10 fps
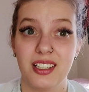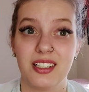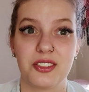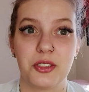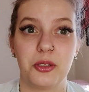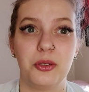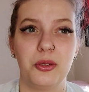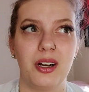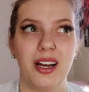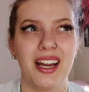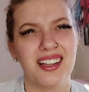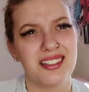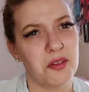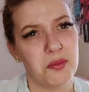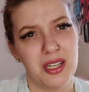so I guess
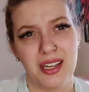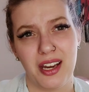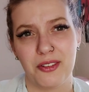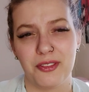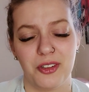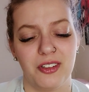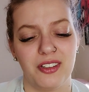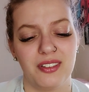I'll be careful